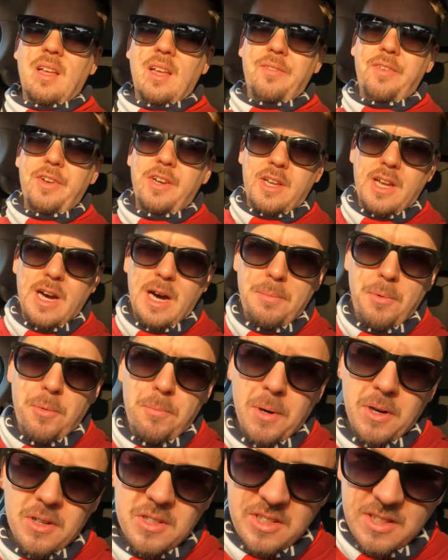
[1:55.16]
I think the cardboard
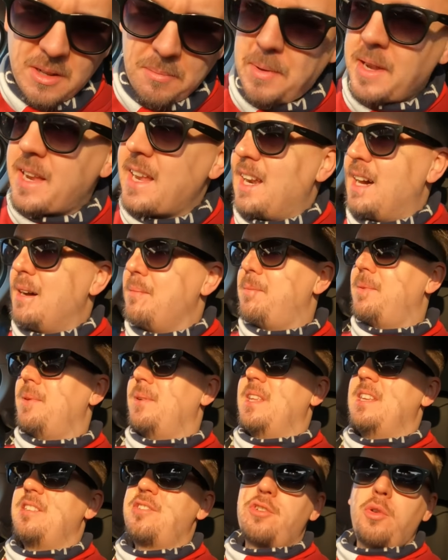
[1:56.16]
boxes I'm picking up,
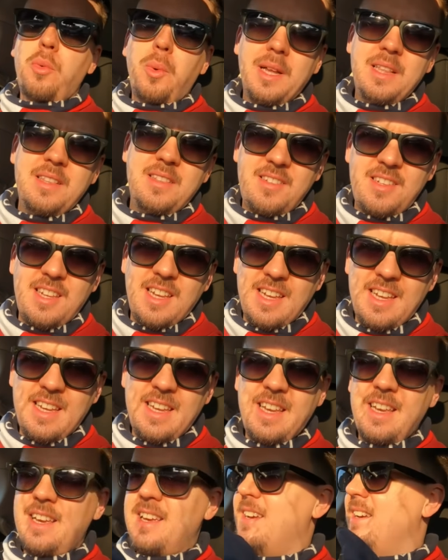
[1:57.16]
there's
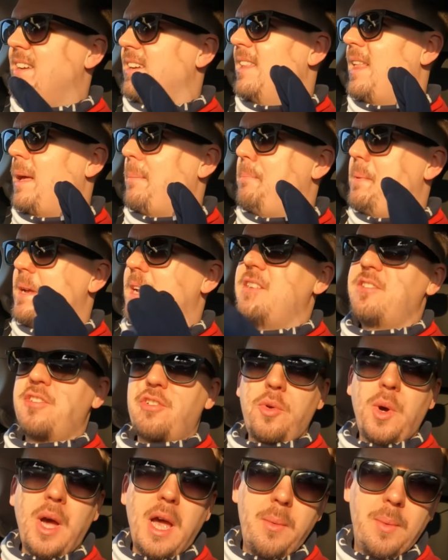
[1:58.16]
twenty like big
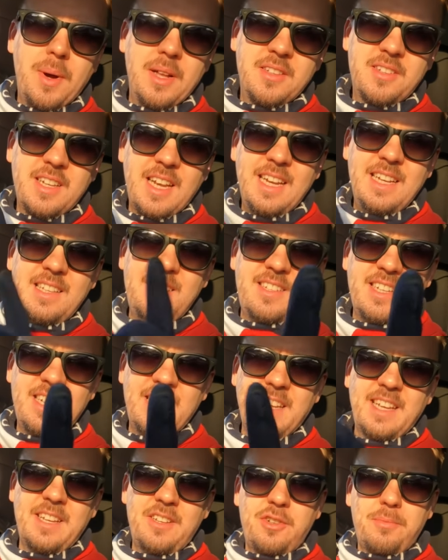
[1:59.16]
square ones,
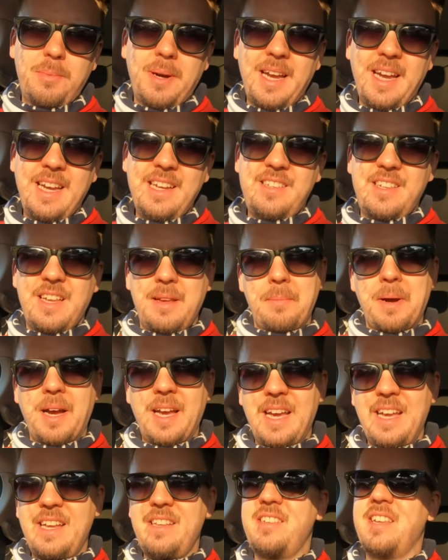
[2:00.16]
eighteen inch by eighteen
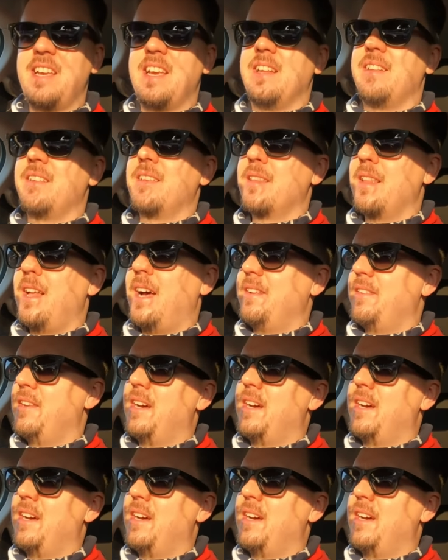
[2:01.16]
by eighteen, like